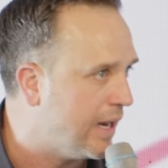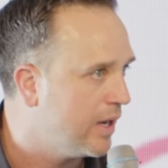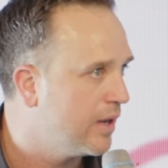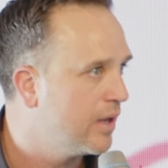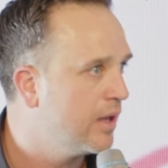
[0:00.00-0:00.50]

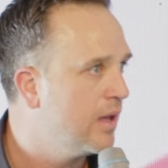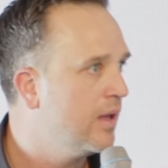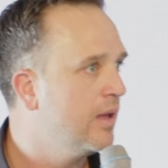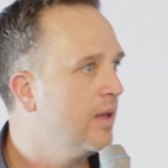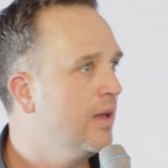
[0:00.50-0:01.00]

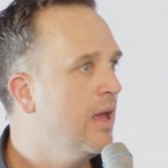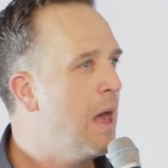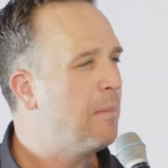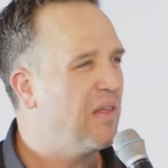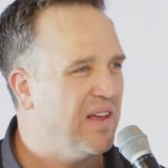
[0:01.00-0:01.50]

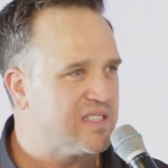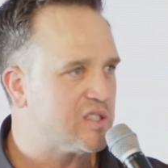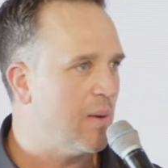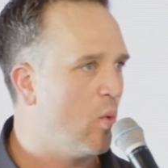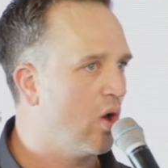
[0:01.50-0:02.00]
But I think
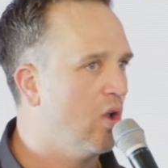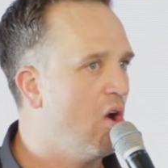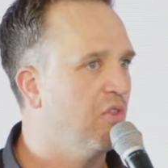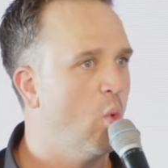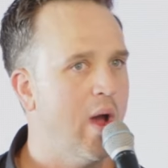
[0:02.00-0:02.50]
somewhere
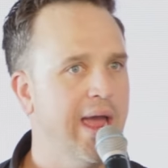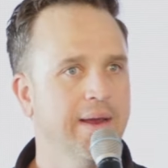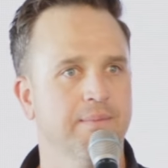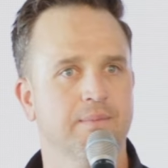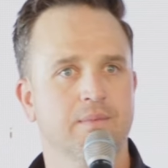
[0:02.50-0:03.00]
along the way,
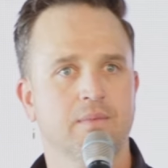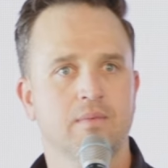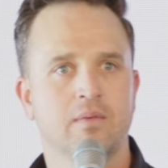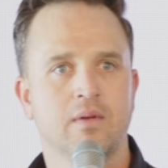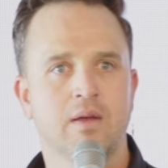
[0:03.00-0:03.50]

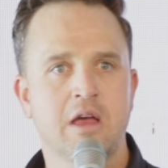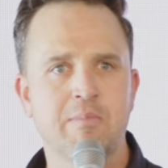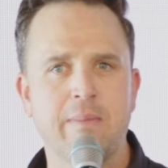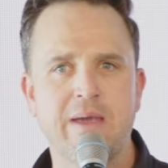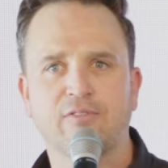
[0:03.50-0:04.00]

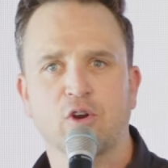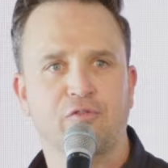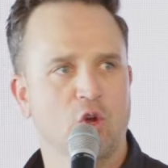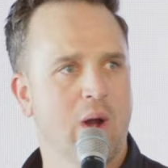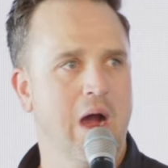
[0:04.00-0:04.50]
maybe after a
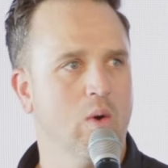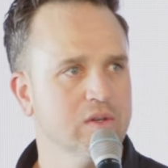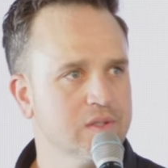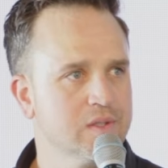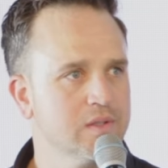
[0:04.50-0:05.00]
few
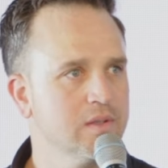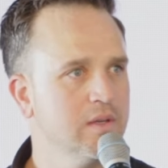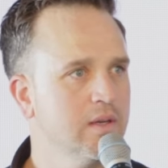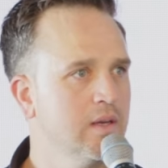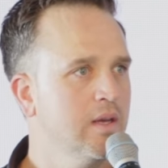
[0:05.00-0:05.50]
hours,
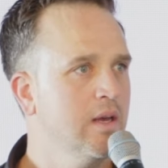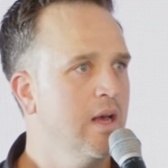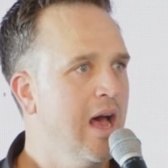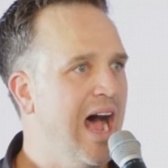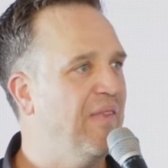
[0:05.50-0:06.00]

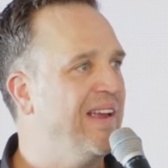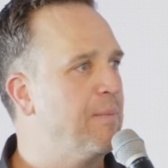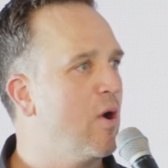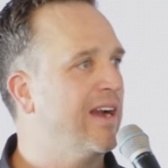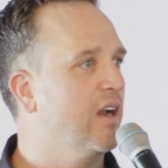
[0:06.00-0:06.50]
I think he
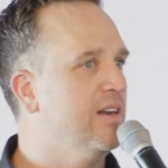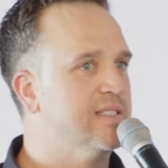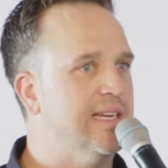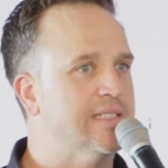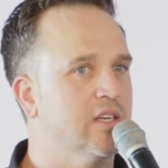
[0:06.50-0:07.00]
probably got on
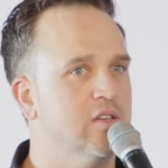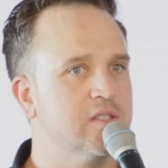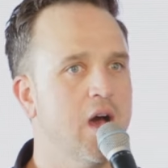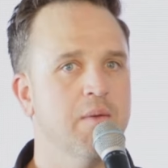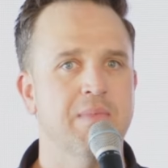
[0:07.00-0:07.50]
his knees and goes,
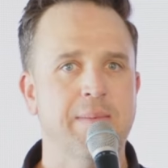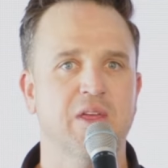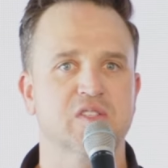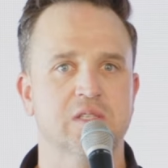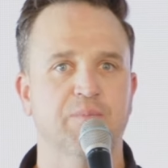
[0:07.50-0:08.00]
God, maybe
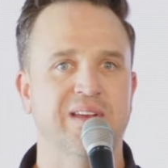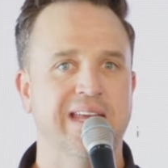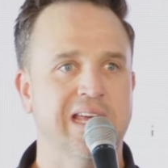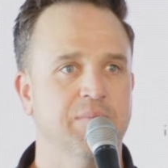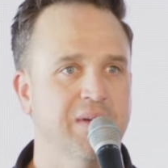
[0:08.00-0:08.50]
there's something
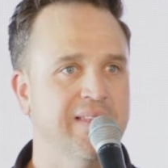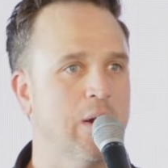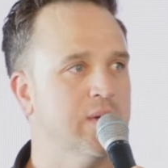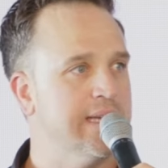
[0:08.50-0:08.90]
in me that was